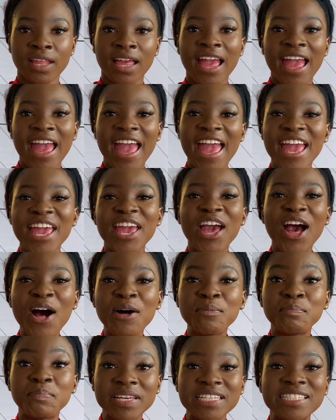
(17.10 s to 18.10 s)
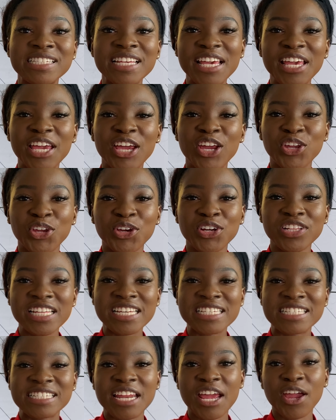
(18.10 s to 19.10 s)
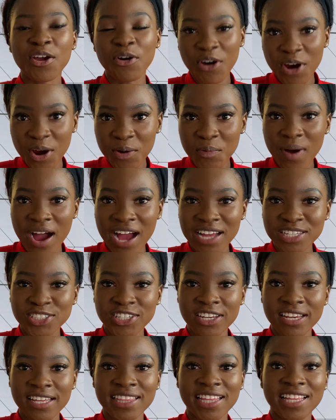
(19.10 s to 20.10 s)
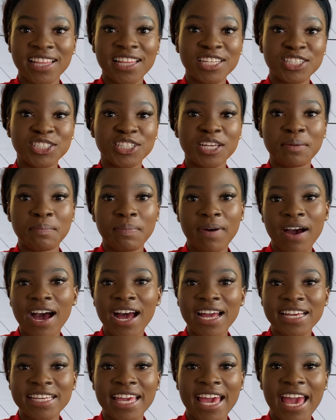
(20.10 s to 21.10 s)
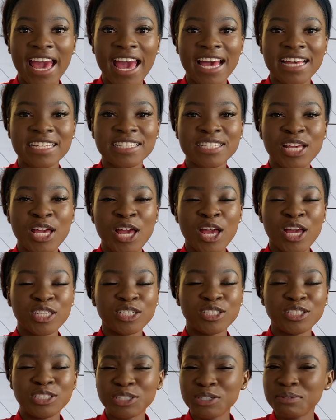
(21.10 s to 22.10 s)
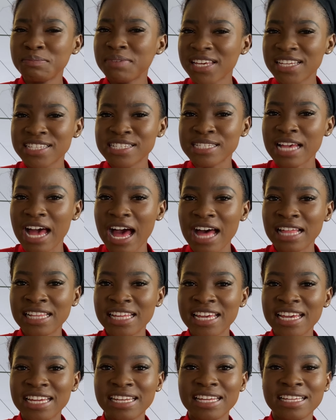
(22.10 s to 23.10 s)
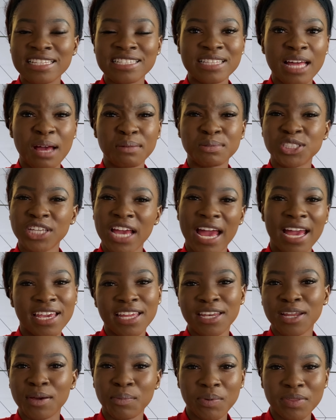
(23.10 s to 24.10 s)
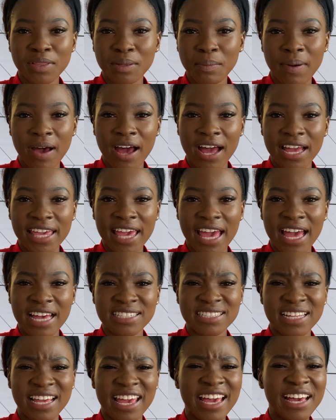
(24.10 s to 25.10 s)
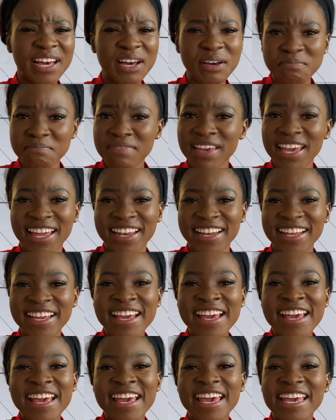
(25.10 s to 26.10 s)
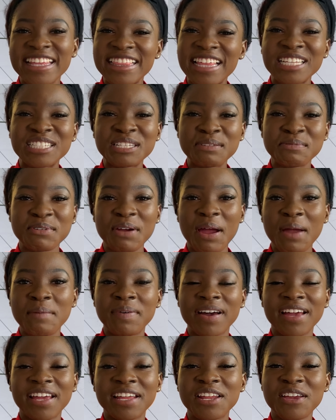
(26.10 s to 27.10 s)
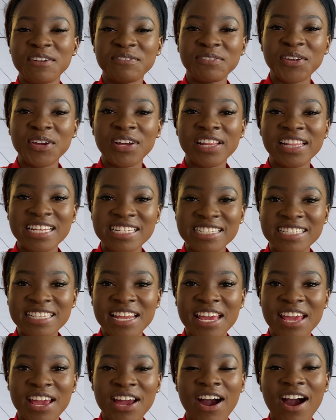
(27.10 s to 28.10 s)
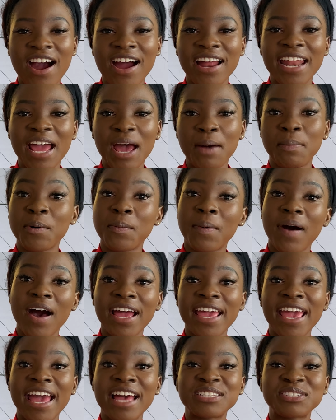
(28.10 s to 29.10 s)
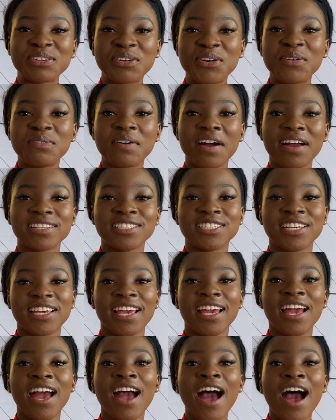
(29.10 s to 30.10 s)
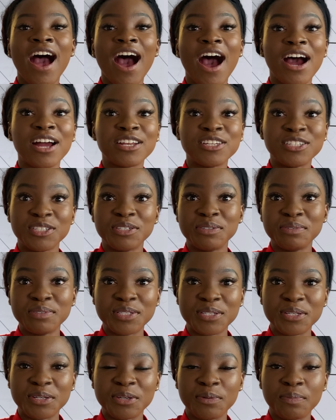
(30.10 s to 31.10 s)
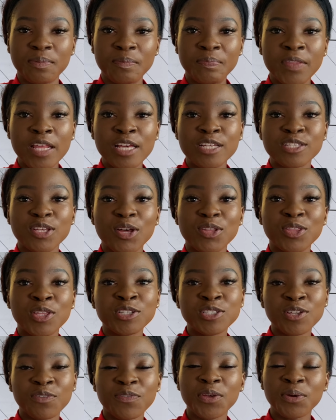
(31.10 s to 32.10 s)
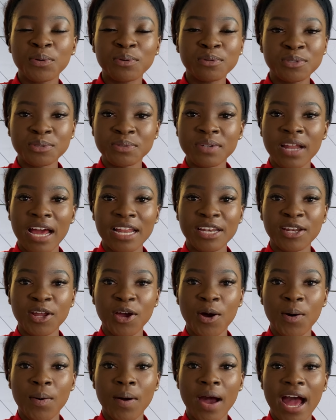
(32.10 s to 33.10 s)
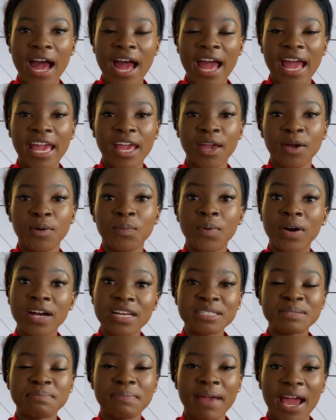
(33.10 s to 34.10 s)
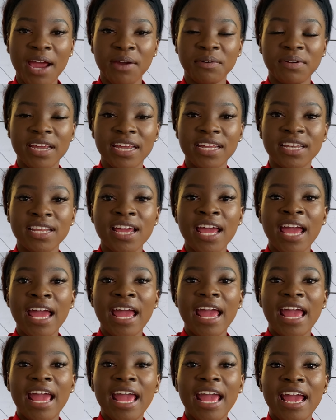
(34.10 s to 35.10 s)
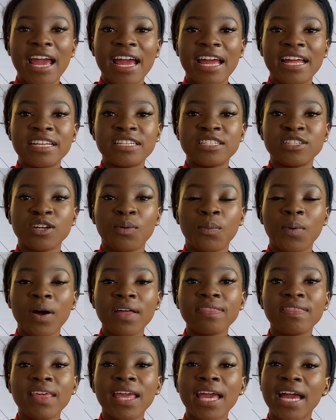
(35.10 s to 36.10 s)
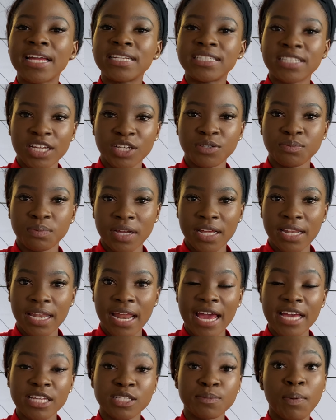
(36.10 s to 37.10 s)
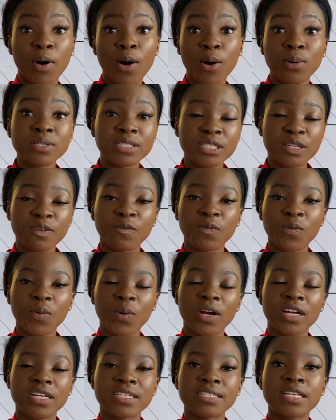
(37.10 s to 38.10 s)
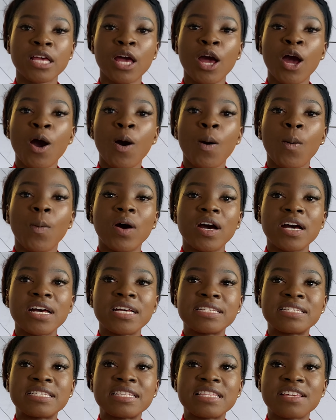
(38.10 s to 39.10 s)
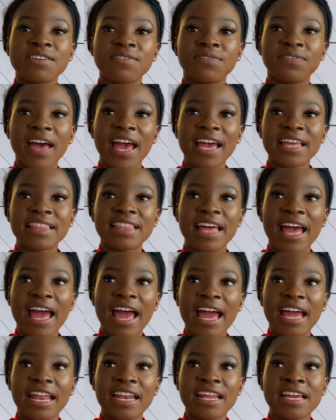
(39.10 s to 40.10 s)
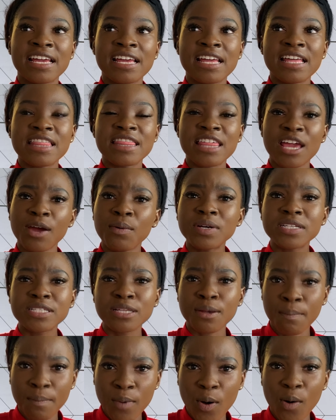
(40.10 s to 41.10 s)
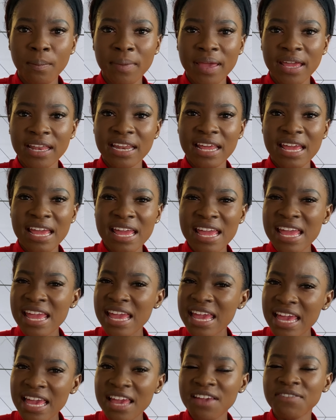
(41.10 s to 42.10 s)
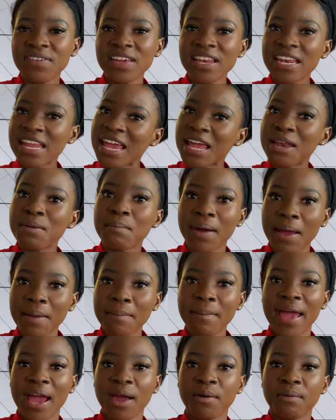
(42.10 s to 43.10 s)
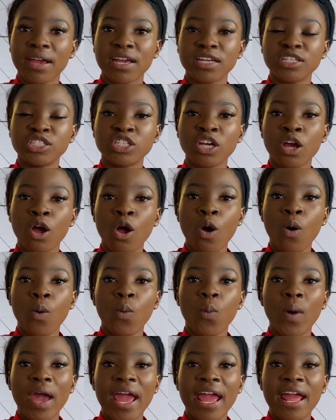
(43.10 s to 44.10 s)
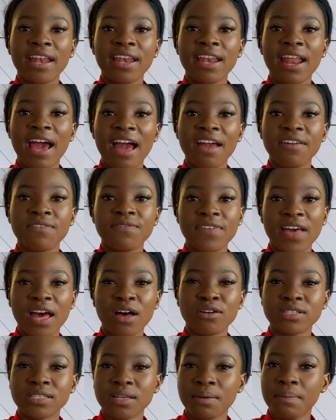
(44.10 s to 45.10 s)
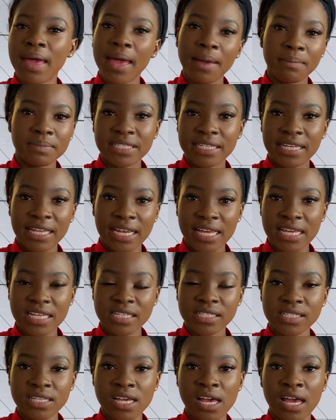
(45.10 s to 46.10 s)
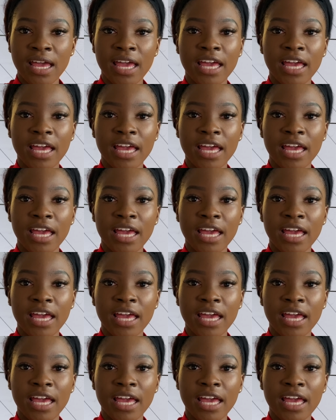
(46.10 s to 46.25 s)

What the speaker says: Hey y'all, Bisi here. You're listening or watching the Legit Podcast. Do me a solid and stop shacking up with the podcast and commit. Hit that subscribe button if you're listening on Apple Podcasts or watching on YouTube. So those of you who do not know, I was married, and one thing I did realize post-divorce was the fact that there was a moment, even in my marriage, when I felt some emptiness.